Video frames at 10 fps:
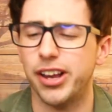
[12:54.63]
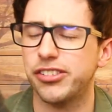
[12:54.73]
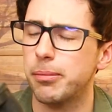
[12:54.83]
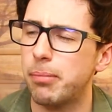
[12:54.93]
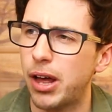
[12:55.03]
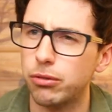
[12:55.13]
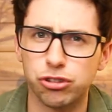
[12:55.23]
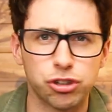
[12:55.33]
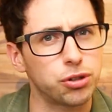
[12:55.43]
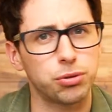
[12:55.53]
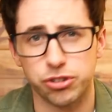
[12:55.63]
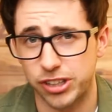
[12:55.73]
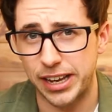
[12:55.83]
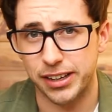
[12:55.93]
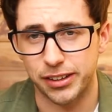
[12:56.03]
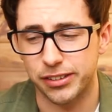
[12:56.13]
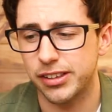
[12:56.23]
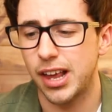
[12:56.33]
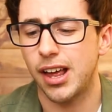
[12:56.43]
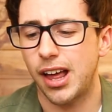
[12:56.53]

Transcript: it's about 2 seconds,